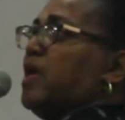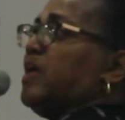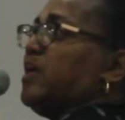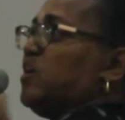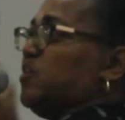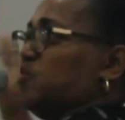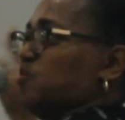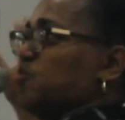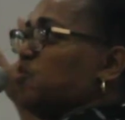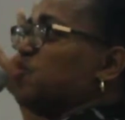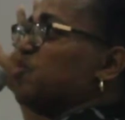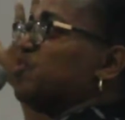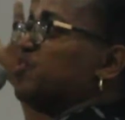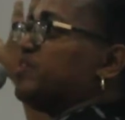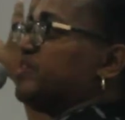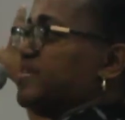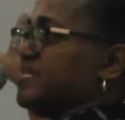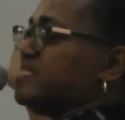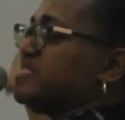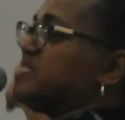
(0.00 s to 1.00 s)
You
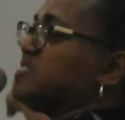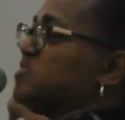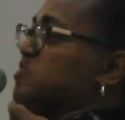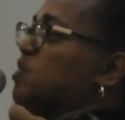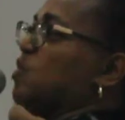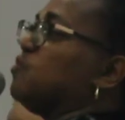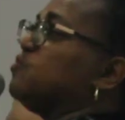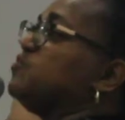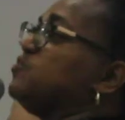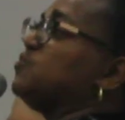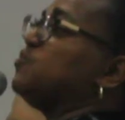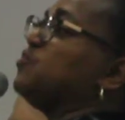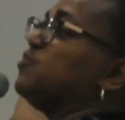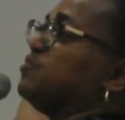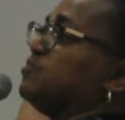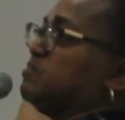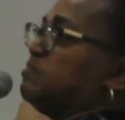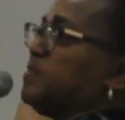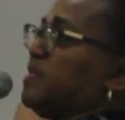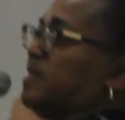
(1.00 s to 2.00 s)
know, this is now
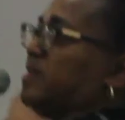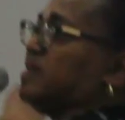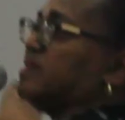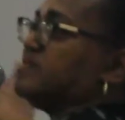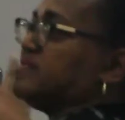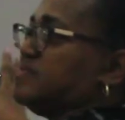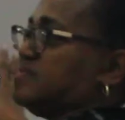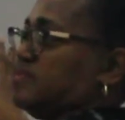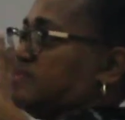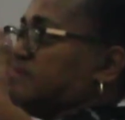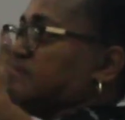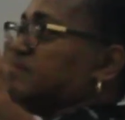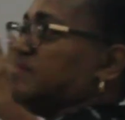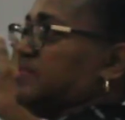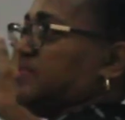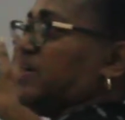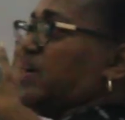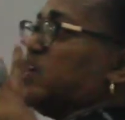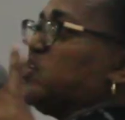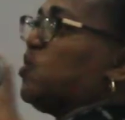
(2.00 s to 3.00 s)
known because
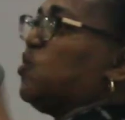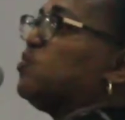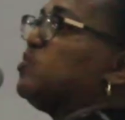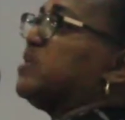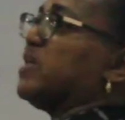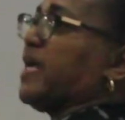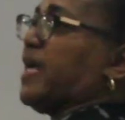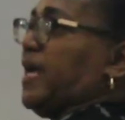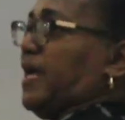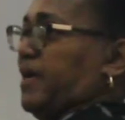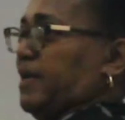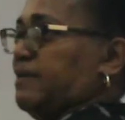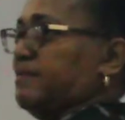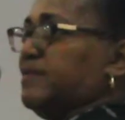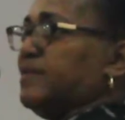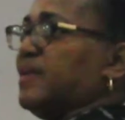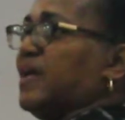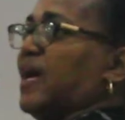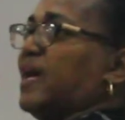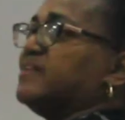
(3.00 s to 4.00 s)
they're now
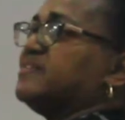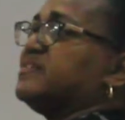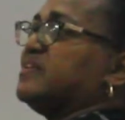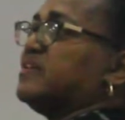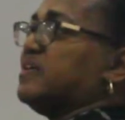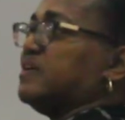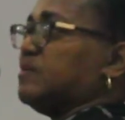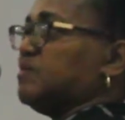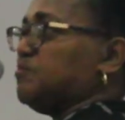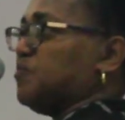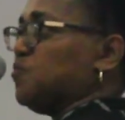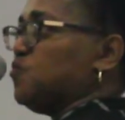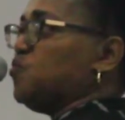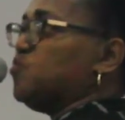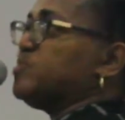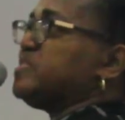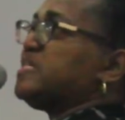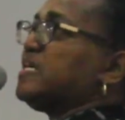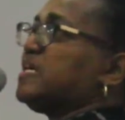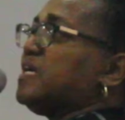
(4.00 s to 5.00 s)
looking at the
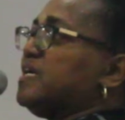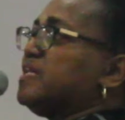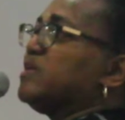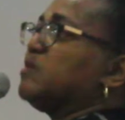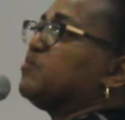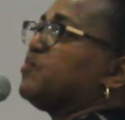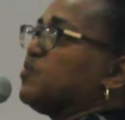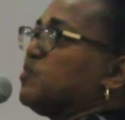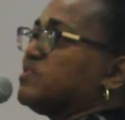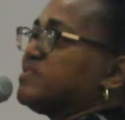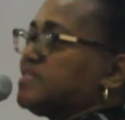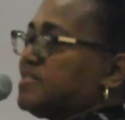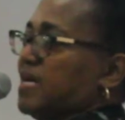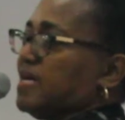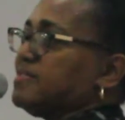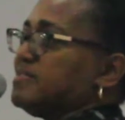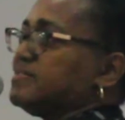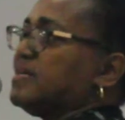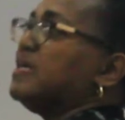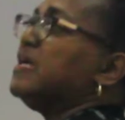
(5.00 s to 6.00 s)
wound healing
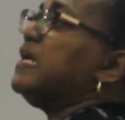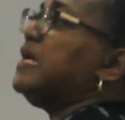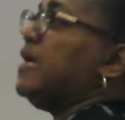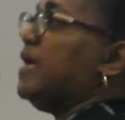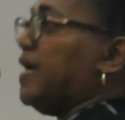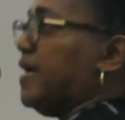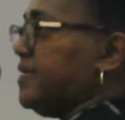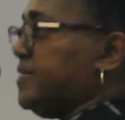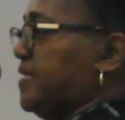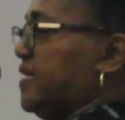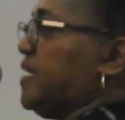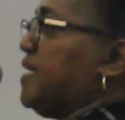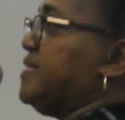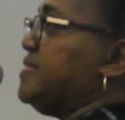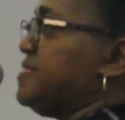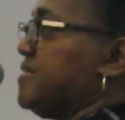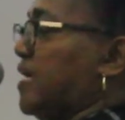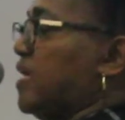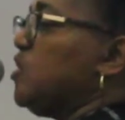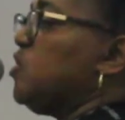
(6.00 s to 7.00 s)
process, and they
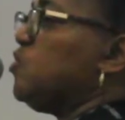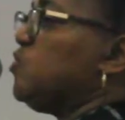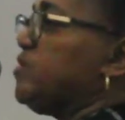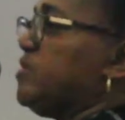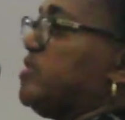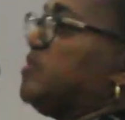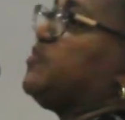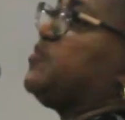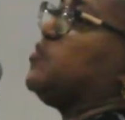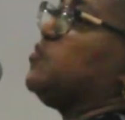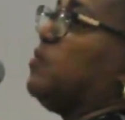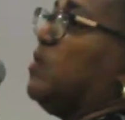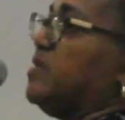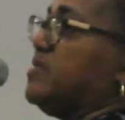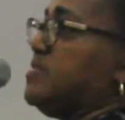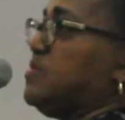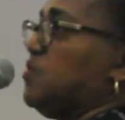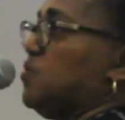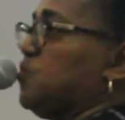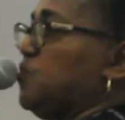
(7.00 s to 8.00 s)
can tell you that if you
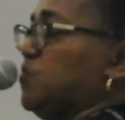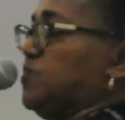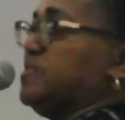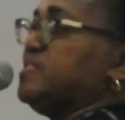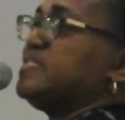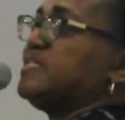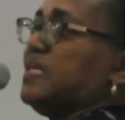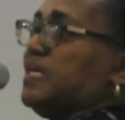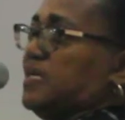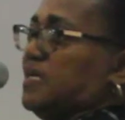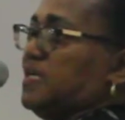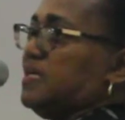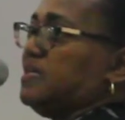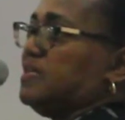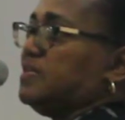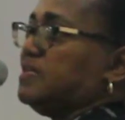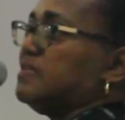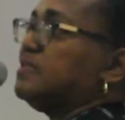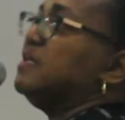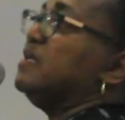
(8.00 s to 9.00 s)
want a wound to
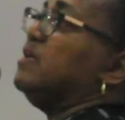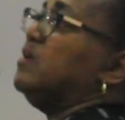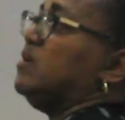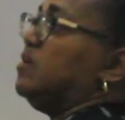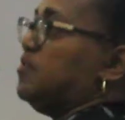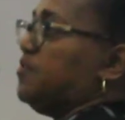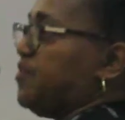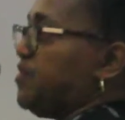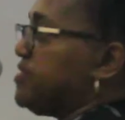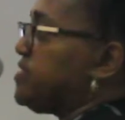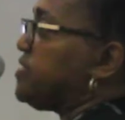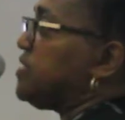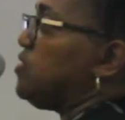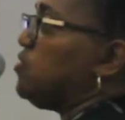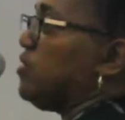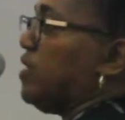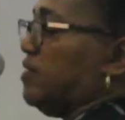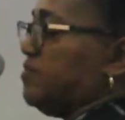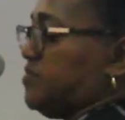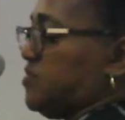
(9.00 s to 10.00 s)
heal, first
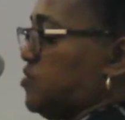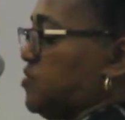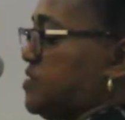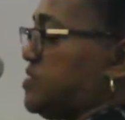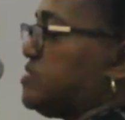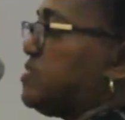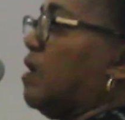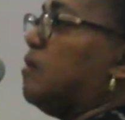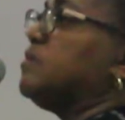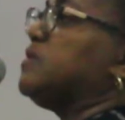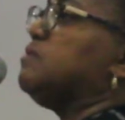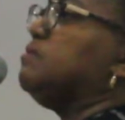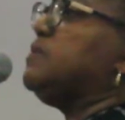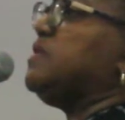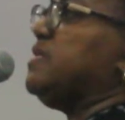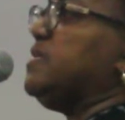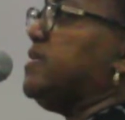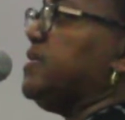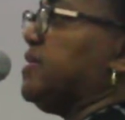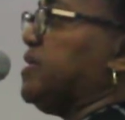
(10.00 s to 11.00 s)
thing you have to do is stop the
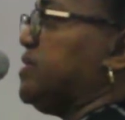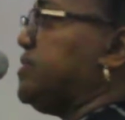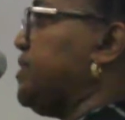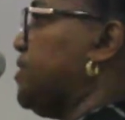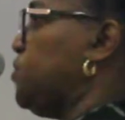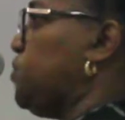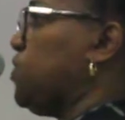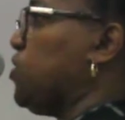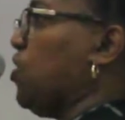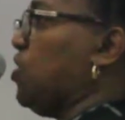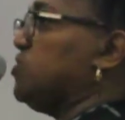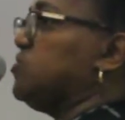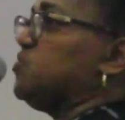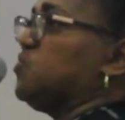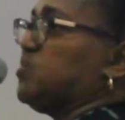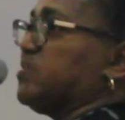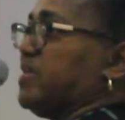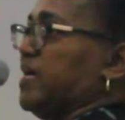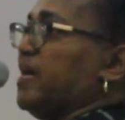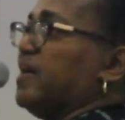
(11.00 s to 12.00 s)
bleeding. You think we all
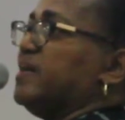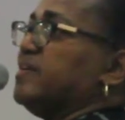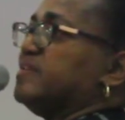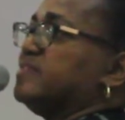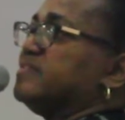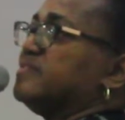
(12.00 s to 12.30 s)
know that?